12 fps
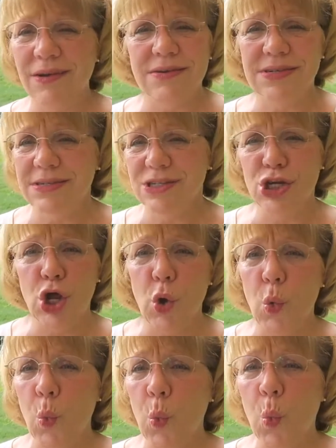there is just
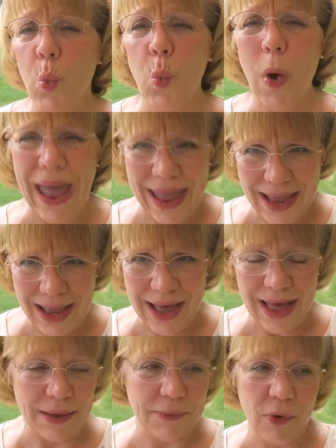no way
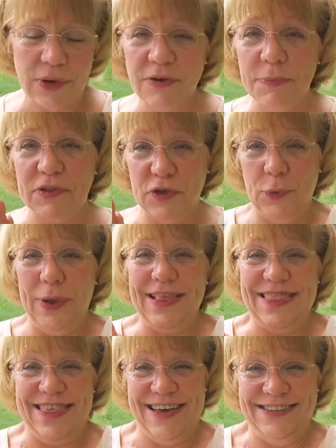I am going to be
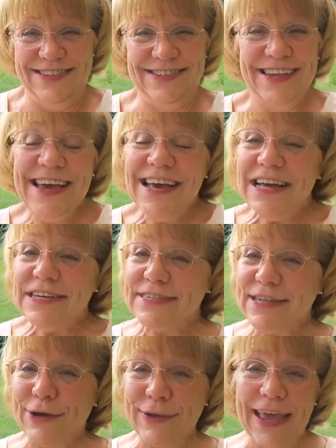doing this.
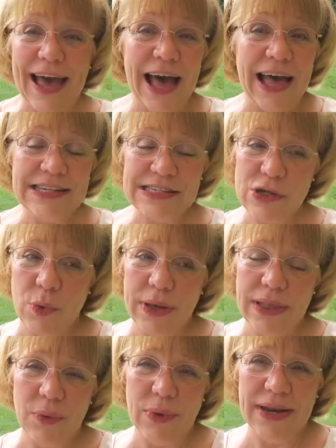So yeah, I just
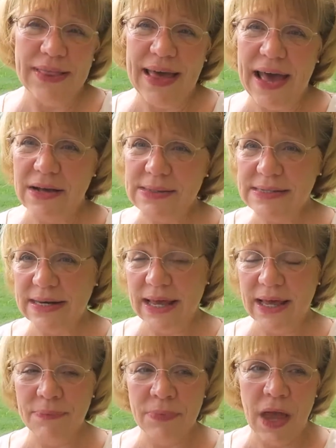quickly went in the house and
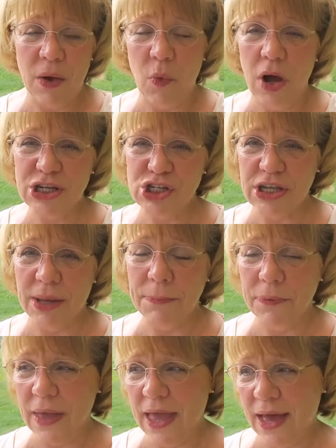I washed up,
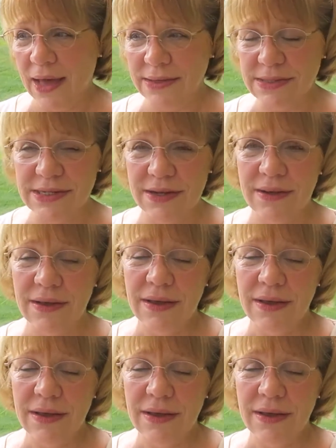and